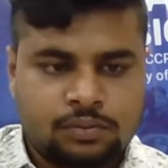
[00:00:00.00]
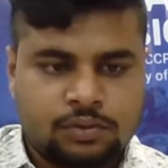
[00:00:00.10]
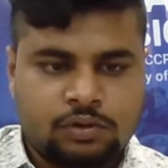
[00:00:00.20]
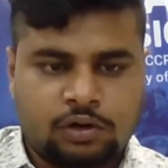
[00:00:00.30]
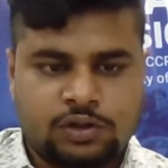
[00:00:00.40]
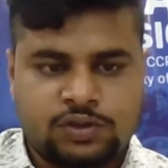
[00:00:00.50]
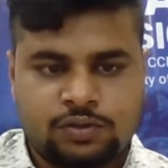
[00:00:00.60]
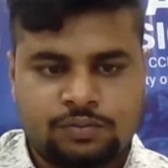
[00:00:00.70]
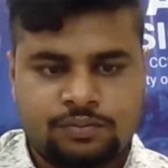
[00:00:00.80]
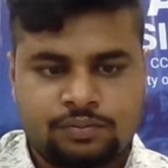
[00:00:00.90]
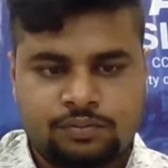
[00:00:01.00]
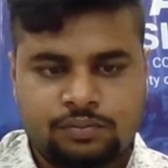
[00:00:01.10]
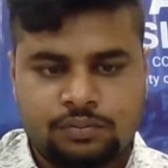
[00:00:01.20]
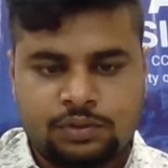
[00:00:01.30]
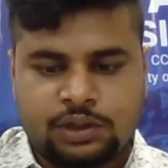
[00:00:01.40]
Also,
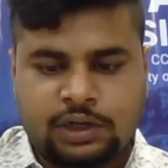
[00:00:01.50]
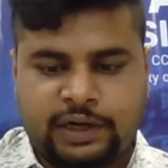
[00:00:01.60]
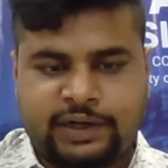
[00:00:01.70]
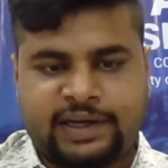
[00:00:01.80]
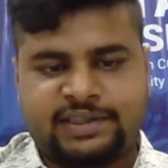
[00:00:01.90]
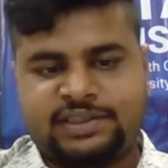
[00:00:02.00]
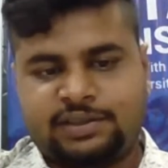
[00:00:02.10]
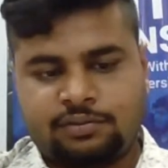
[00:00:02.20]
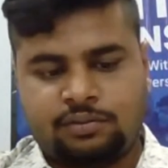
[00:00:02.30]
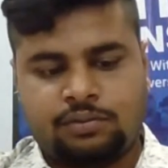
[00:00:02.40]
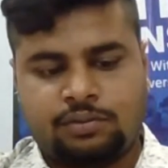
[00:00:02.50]
it has a